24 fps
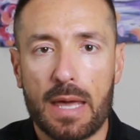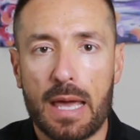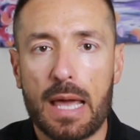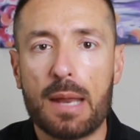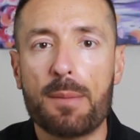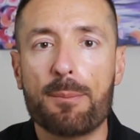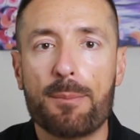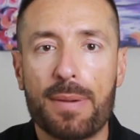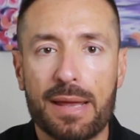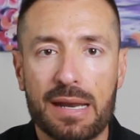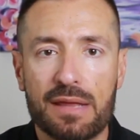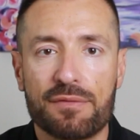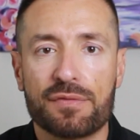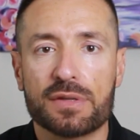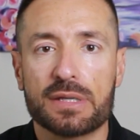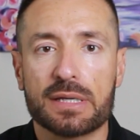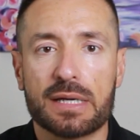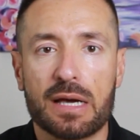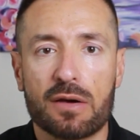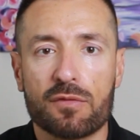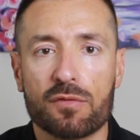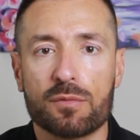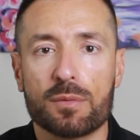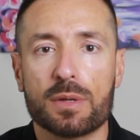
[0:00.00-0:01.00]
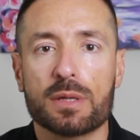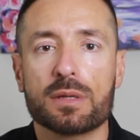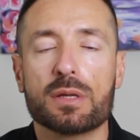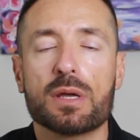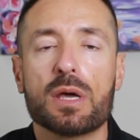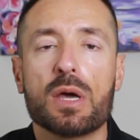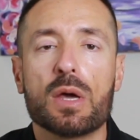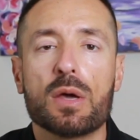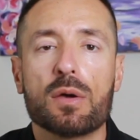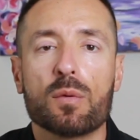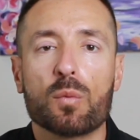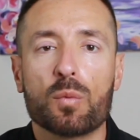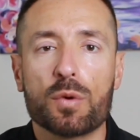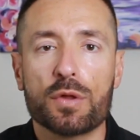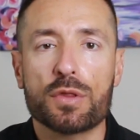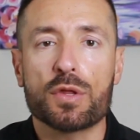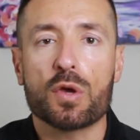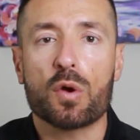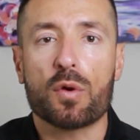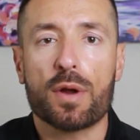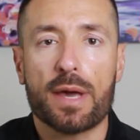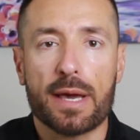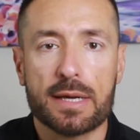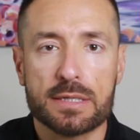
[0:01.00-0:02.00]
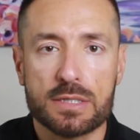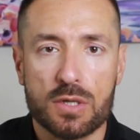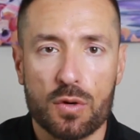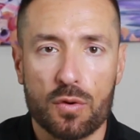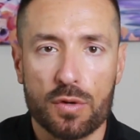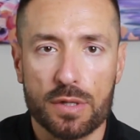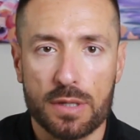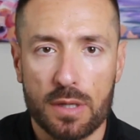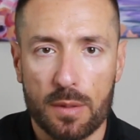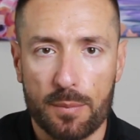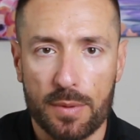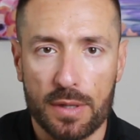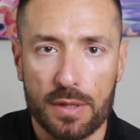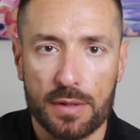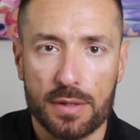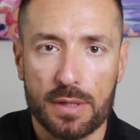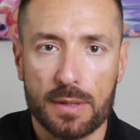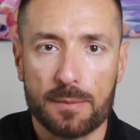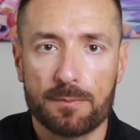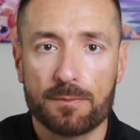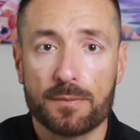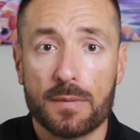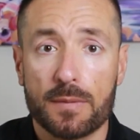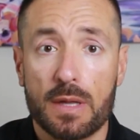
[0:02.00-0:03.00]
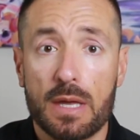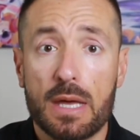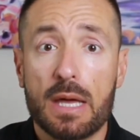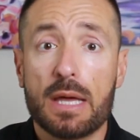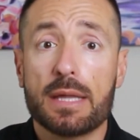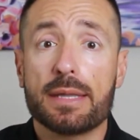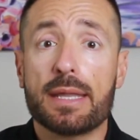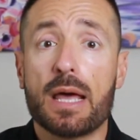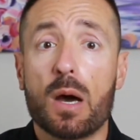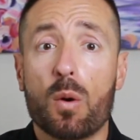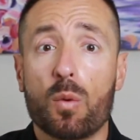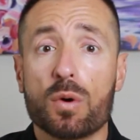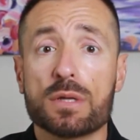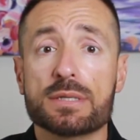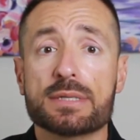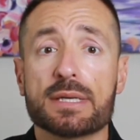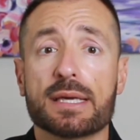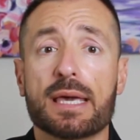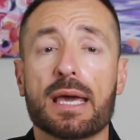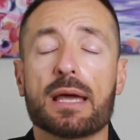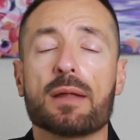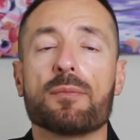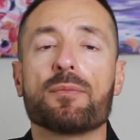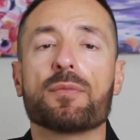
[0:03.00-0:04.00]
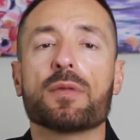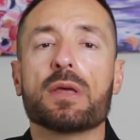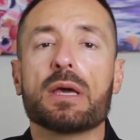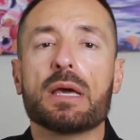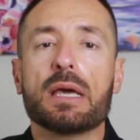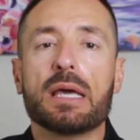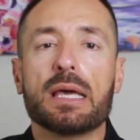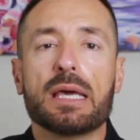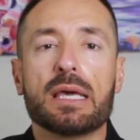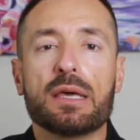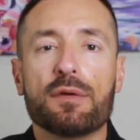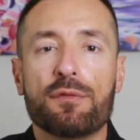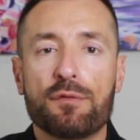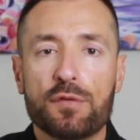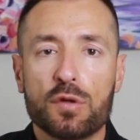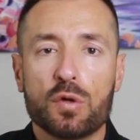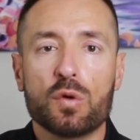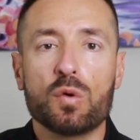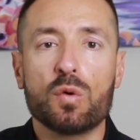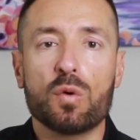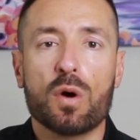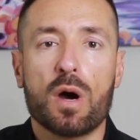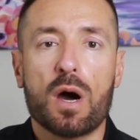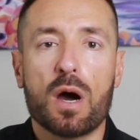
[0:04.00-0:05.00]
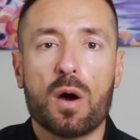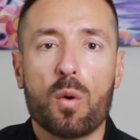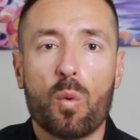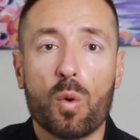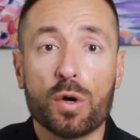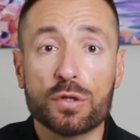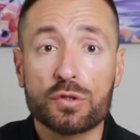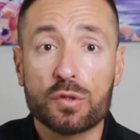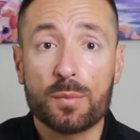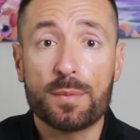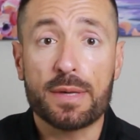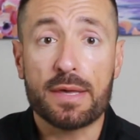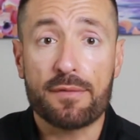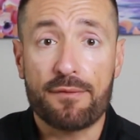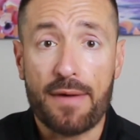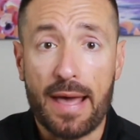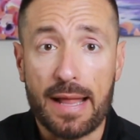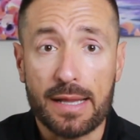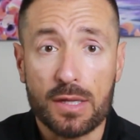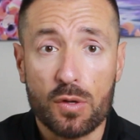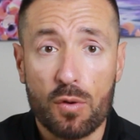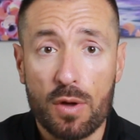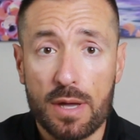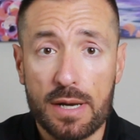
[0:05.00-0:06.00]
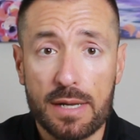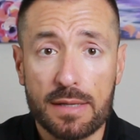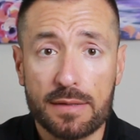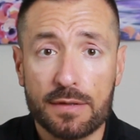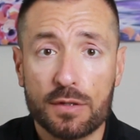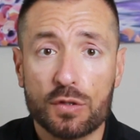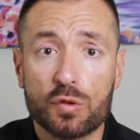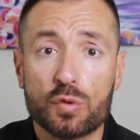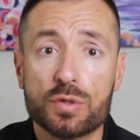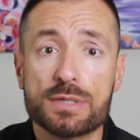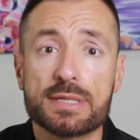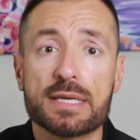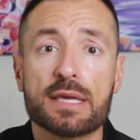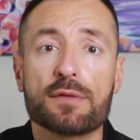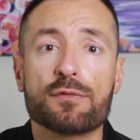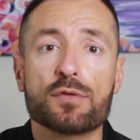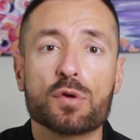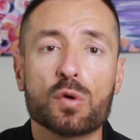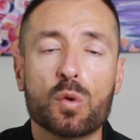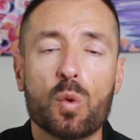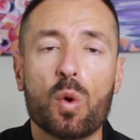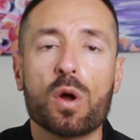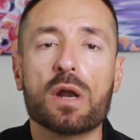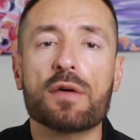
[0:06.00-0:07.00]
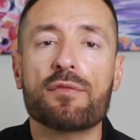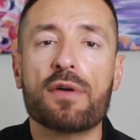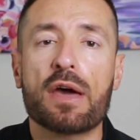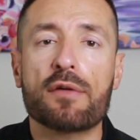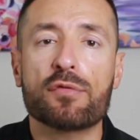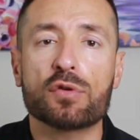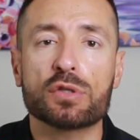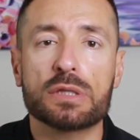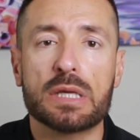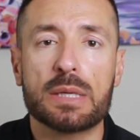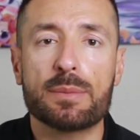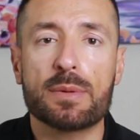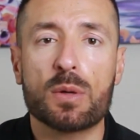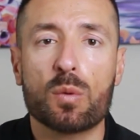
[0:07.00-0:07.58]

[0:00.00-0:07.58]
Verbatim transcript: and benefit the government with your extraordinary ability. Now, once again, if you want to be evaluated to see if you qualify for the